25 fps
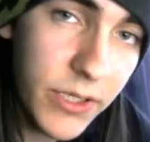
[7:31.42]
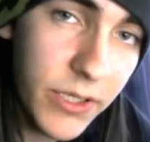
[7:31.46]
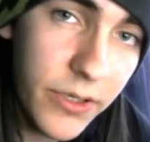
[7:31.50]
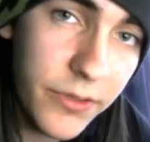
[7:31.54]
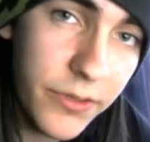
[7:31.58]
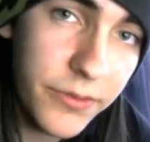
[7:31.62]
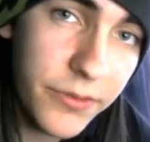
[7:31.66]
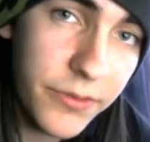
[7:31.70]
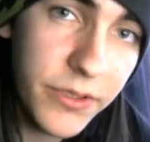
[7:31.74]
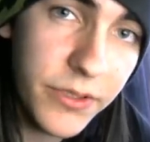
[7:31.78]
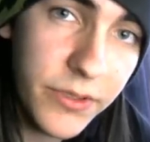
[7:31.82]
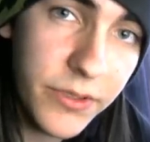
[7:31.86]

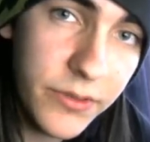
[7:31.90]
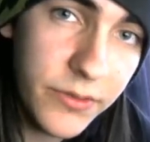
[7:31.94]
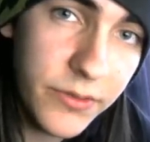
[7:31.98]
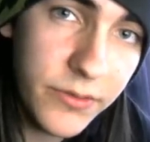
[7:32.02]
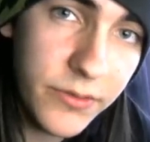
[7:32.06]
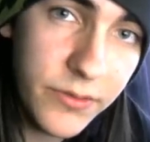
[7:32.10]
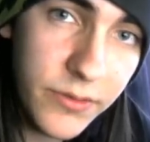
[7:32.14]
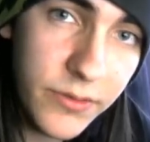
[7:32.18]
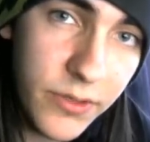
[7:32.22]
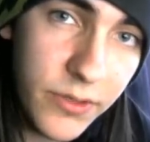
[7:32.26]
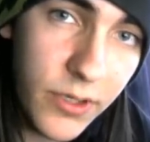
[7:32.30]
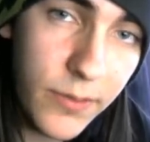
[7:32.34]

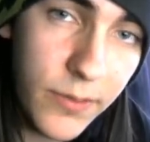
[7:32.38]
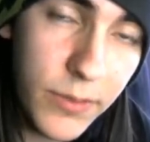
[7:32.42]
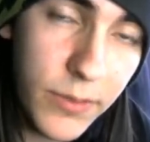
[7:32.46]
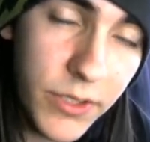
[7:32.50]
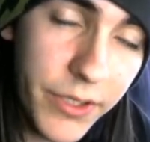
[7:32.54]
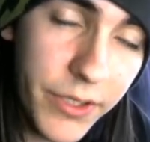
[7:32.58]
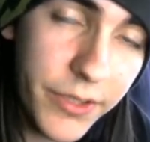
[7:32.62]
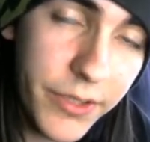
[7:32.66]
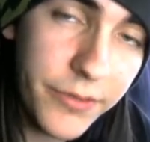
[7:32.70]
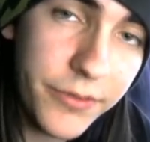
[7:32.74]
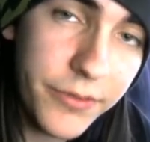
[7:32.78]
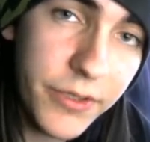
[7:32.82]

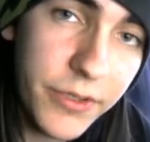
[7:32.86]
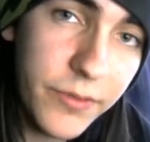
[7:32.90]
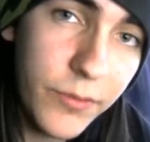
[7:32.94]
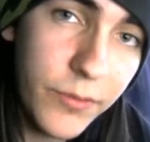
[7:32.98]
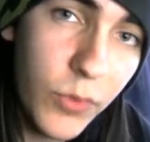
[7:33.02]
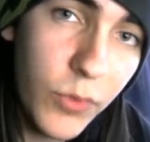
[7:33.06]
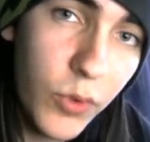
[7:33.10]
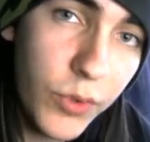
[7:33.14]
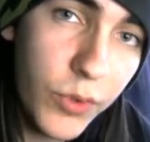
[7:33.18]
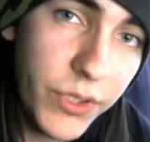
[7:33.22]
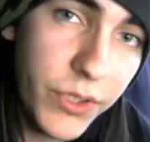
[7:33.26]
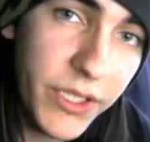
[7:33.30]
100
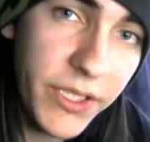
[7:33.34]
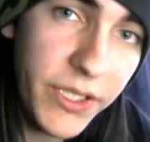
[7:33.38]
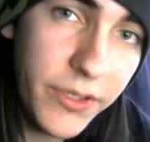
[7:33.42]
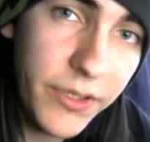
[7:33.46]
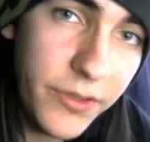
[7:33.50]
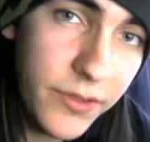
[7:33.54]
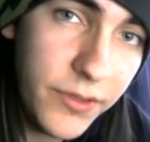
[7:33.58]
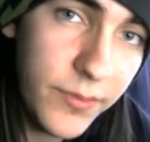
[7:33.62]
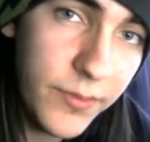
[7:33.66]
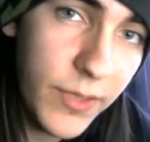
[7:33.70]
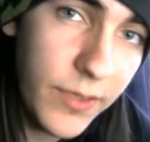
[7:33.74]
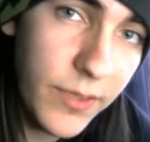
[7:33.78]
more
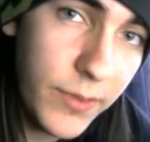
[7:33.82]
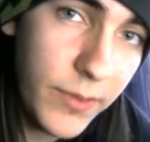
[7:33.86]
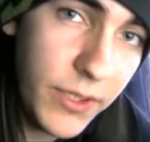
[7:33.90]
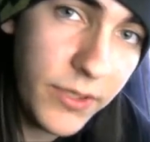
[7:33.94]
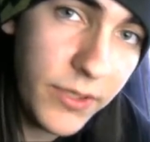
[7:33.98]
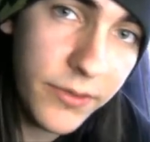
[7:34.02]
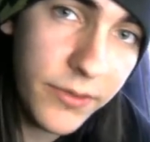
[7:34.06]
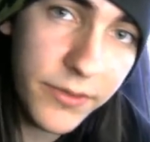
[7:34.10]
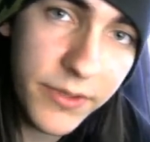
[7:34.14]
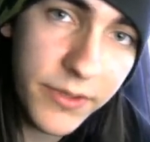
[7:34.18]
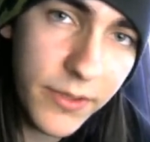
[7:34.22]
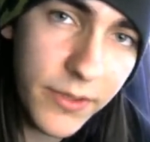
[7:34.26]
years
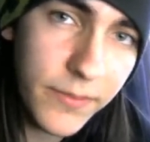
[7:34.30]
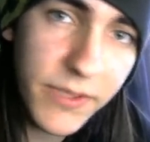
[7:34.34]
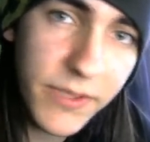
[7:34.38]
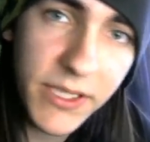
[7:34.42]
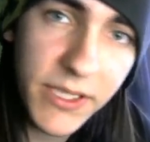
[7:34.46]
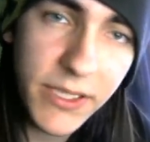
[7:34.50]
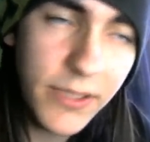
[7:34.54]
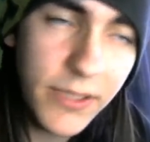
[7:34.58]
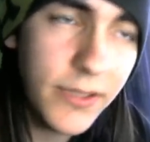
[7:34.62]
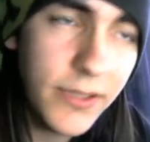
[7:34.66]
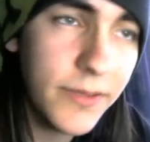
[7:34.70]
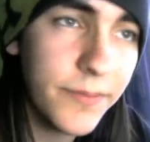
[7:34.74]
maybe, or
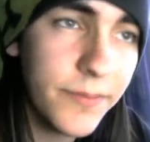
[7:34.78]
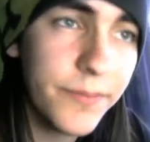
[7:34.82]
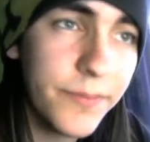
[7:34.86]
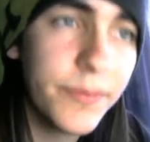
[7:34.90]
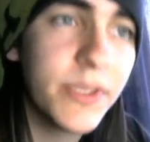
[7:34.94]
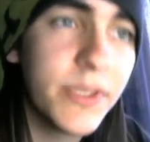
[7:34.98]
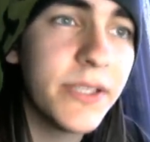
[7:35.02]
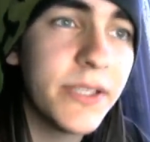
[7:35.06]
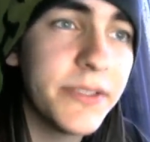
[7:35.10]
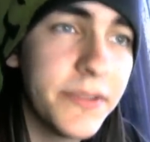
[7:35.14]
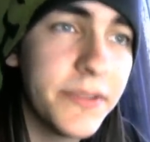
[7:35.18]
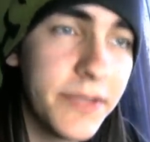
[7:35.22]
something,
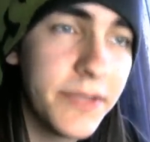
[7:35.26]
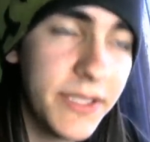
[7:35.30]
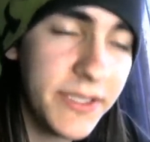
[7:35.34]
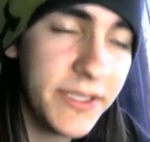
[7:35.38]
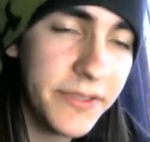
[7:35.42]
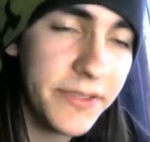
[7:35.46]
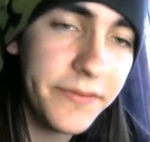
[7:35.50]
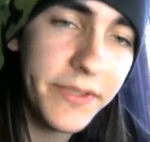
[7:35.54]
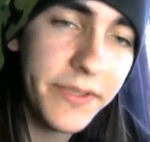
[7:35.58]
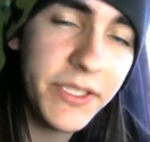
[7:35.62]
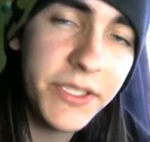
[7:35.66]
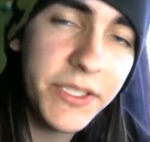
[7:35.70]
because of
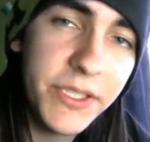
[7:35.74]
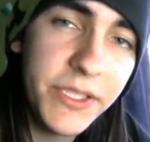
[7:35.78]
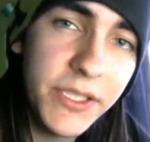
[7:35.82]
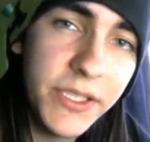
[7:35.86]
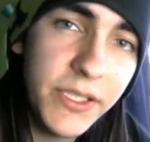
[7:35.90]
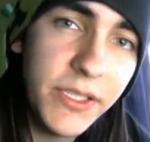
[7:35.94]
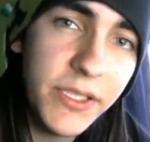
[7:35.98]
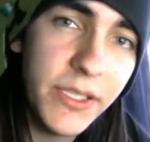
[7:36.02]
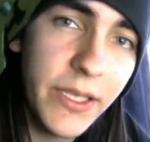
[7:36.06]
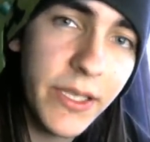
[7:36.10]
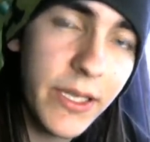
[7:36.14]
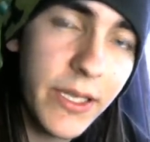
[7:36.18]
this
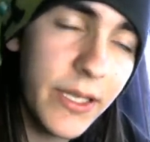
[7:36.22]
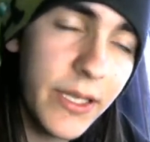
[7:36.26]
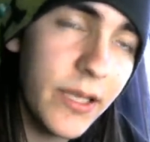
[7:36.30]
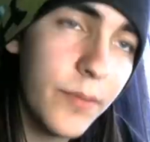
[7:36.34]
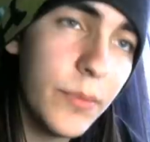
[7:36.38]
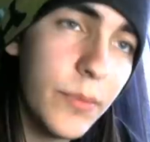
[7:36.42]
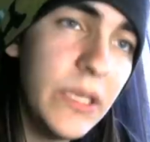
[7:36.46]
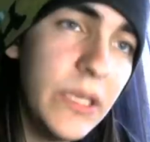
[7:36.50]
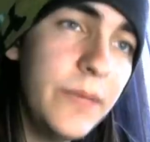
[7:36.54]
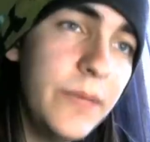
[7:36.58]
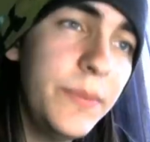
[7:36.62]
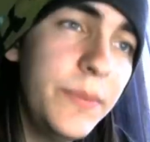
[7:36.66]
invention.
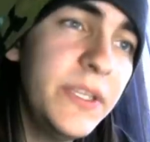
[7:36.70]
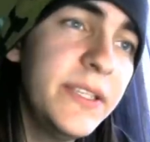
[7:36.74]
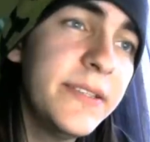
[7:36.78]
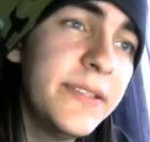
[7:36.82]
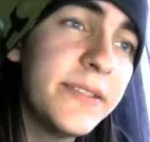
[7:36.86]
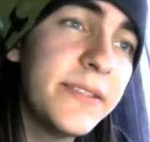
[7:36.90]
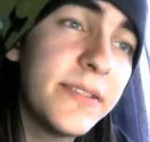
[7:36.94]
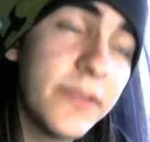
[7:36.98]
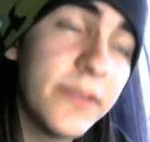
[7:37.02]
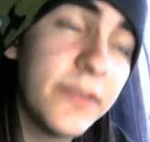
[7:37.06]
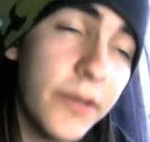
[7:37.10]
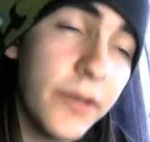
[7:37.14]
It may be
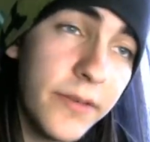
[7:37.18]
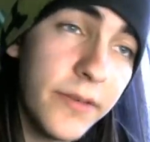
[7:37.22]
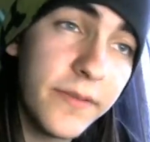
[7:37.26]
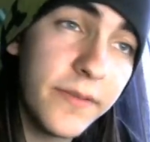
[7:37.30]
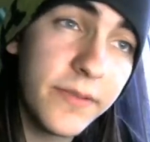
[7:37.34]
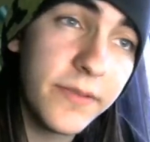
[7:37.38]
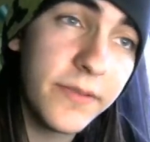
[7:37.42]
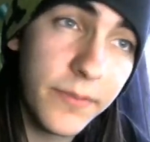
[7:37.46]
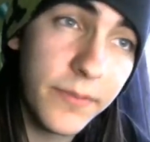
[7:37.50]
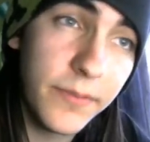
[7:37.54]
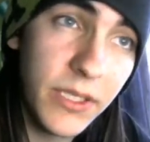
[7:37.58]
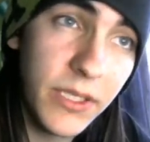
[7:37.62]
the start
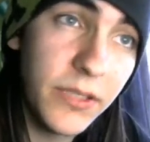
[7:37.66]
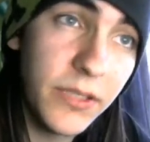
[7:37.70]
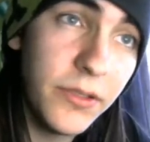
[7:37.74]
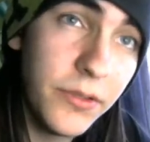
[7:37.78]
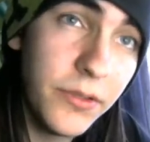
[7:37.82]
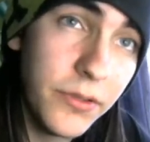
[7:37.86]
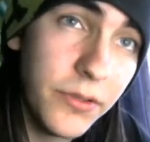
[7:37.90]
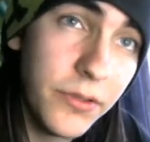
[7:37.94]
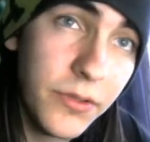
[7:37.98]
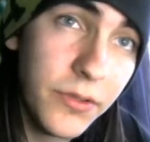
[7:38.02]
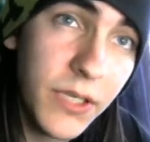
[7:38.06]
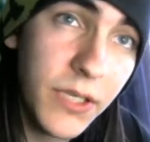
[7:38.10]
of something
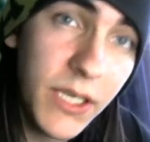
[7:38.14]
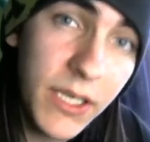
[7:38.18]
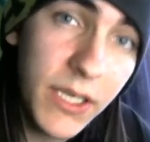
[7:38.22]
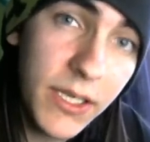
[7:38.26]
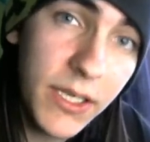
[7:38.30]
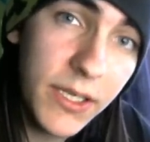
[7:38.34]
new.